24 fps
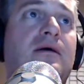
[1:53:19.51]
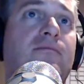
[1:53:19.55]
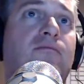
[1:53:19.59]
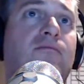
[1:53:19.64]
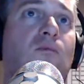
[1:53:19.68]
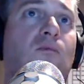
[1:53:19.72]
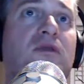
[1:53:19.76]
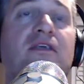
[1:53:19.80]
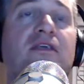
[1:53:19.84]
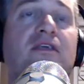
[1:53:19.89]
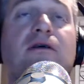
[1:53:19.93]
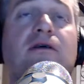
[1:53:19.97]

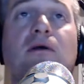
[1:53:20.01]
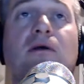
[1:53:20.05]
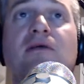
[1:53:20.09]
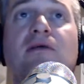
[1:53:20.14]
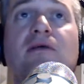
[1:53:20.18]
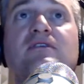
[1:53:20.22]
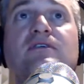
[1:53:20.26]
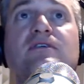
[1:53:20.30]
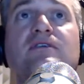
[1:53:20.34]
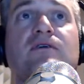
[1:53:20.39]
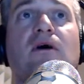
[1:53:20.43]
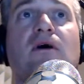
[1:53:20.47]
what their
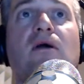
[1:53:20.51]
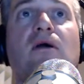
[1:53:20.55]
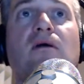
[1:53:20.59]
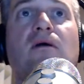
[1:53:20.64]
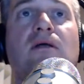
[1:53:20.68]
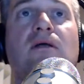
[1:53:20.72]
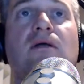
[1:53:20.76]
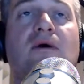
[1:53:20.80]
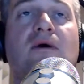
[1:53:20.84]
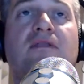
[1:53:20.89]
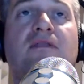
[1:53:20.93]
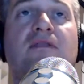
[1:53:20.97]
grievances are,
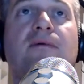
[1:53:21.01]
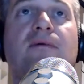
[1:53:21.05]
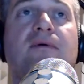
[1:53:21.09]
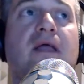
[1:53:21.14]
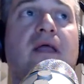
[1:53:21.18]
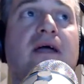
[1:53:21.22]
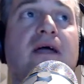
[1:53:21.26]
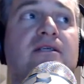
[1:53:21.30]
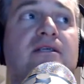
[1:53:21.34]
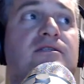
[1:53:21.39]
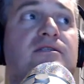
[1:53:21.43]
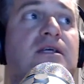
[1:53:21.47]
and what they would
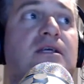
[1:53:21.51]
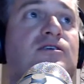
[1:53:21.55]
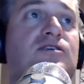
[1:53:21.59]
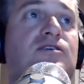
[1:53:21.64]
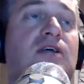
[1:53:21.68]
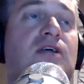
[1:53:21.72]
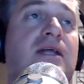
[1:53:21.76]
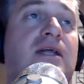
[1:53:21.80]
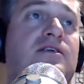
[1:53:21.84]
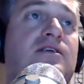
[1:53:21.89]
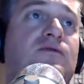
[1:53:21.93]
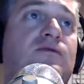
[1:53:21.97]
like to see
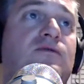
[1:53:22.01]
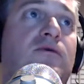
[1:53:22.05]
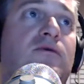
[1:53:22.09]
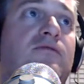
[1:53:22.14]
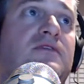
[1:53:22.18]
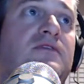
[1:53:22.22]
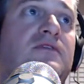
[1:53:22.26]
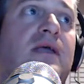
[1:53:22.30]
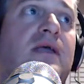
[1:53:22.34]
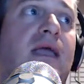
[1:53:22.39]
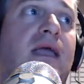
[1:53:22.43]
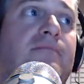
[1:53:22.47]
changed to
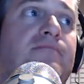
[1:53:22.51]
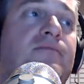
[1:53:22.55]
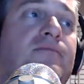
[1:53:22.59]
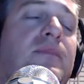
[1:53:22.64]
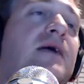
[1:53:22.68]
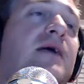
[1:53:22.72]
improve to the game.